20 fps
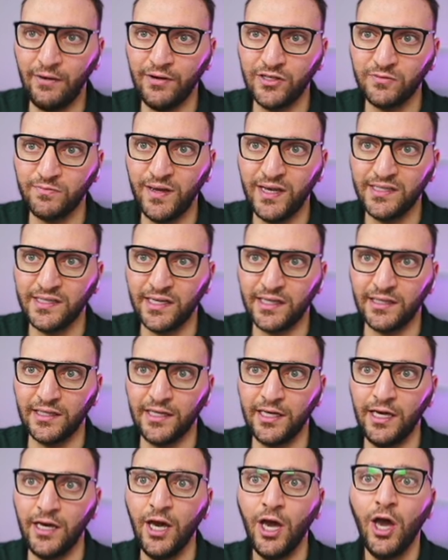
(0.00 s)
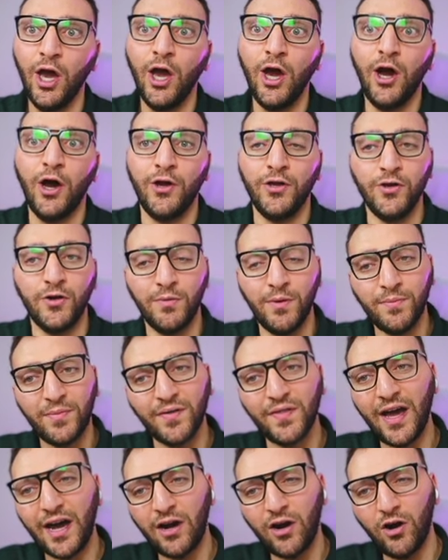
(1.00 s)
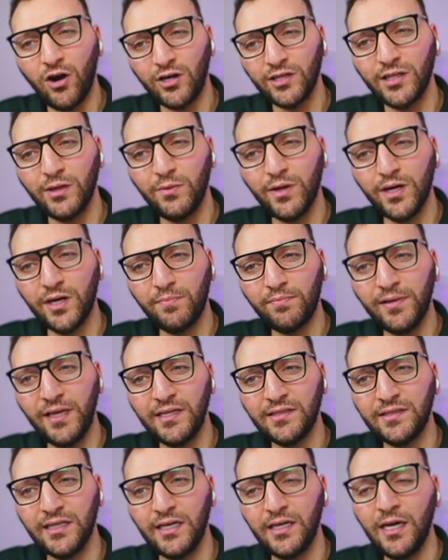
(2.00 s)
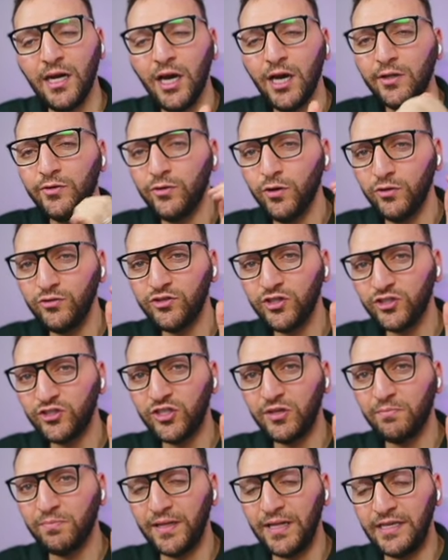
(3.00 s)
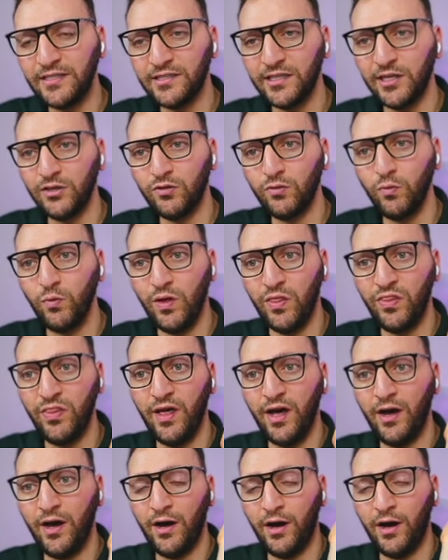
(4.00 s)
is basically, you remember that card that we are replacing? Don't just replace it with the